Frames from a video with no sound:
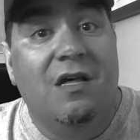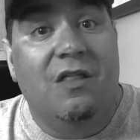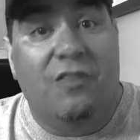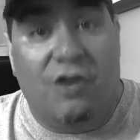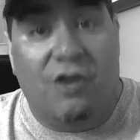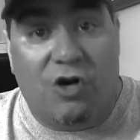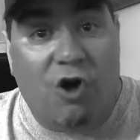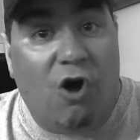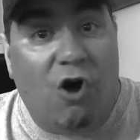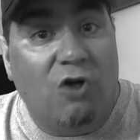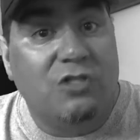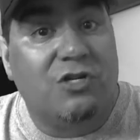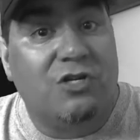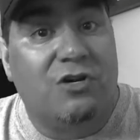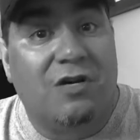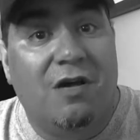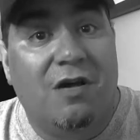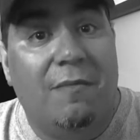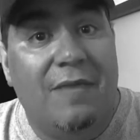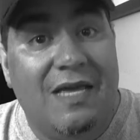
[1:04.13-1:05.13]
the calls that are
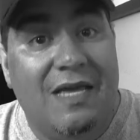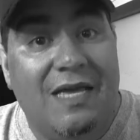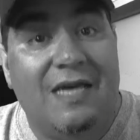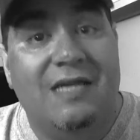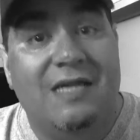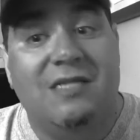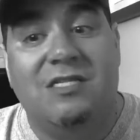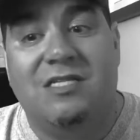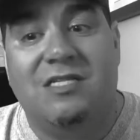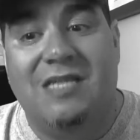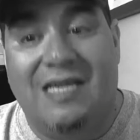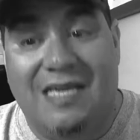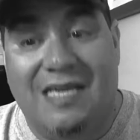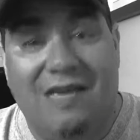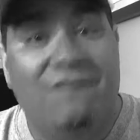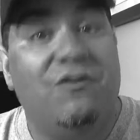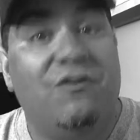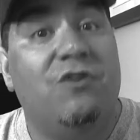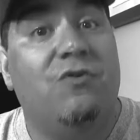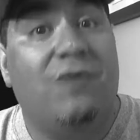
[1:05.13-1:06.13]
coming in to
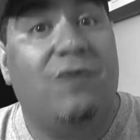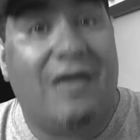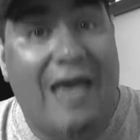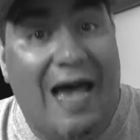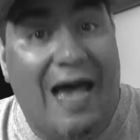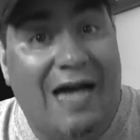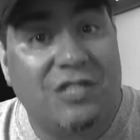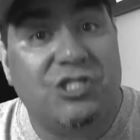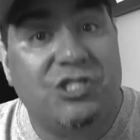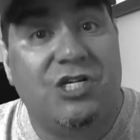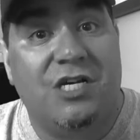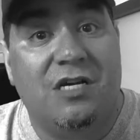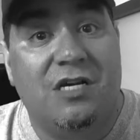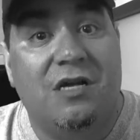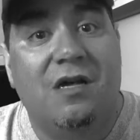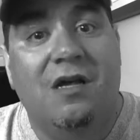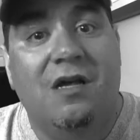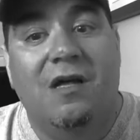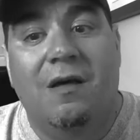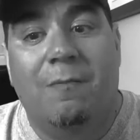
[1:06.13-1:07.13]
give you caching
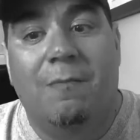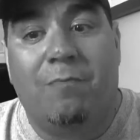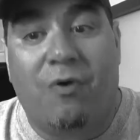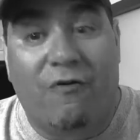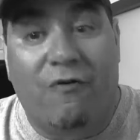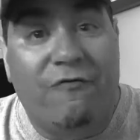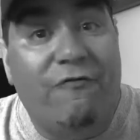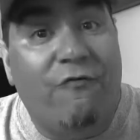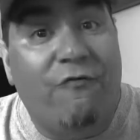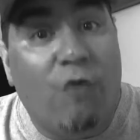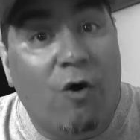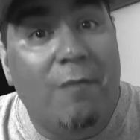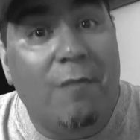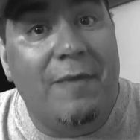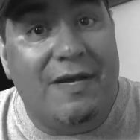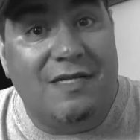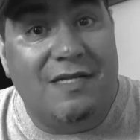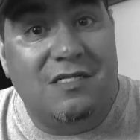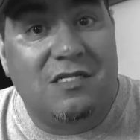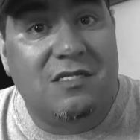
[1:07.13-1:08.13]

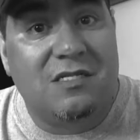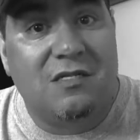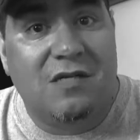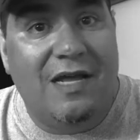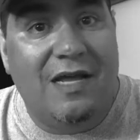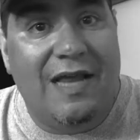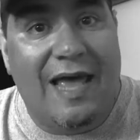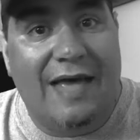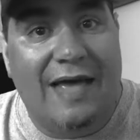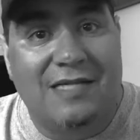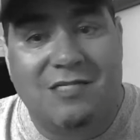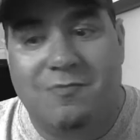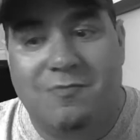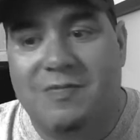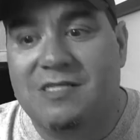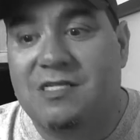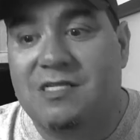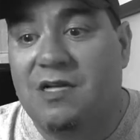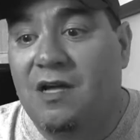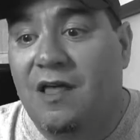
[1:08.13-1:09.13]
performance
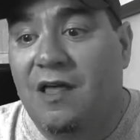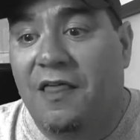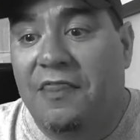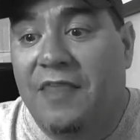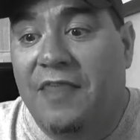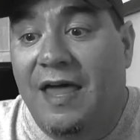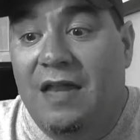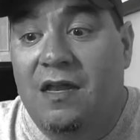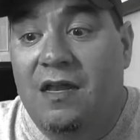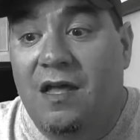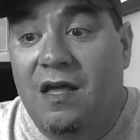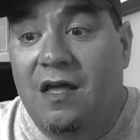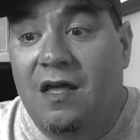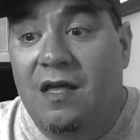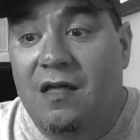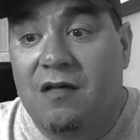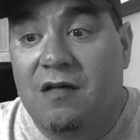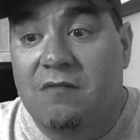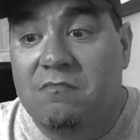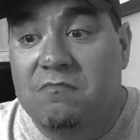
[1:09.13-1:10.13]
enhancements, then
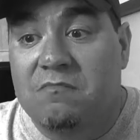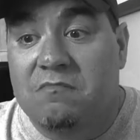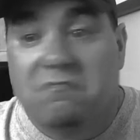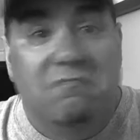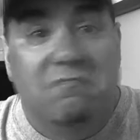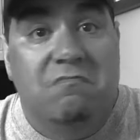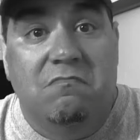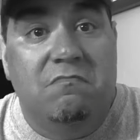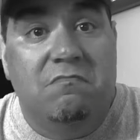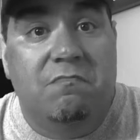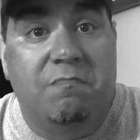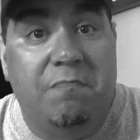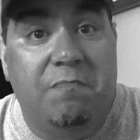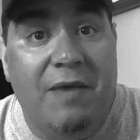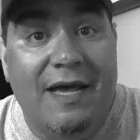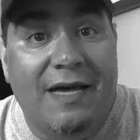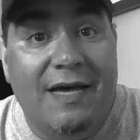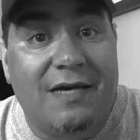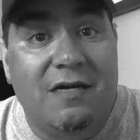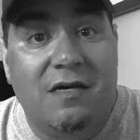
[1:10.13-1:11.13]

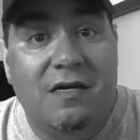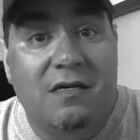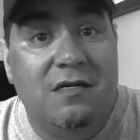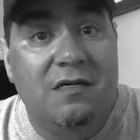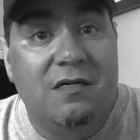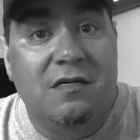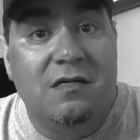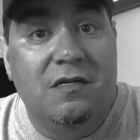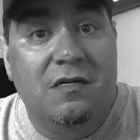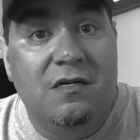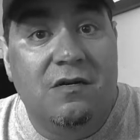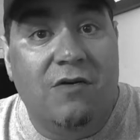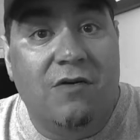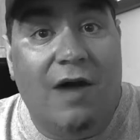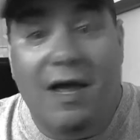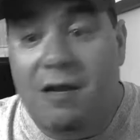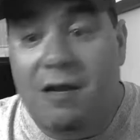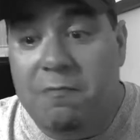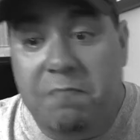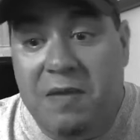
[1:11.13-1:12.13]
pick,
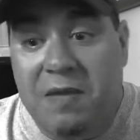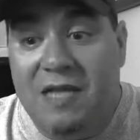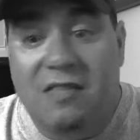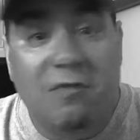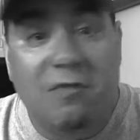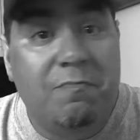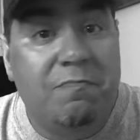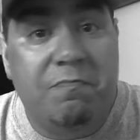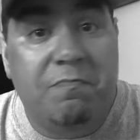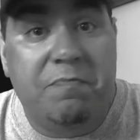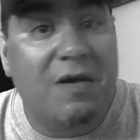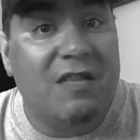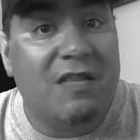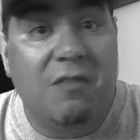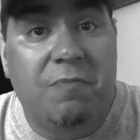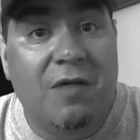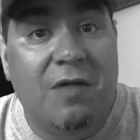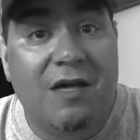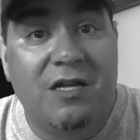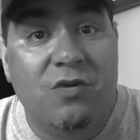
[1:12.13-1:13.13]
right? Pick the
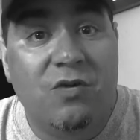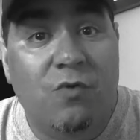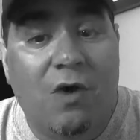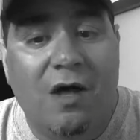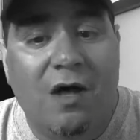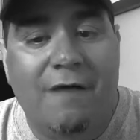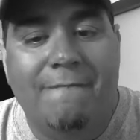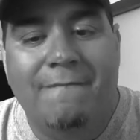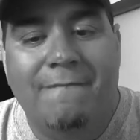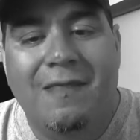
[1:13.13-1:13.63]
plugin you want.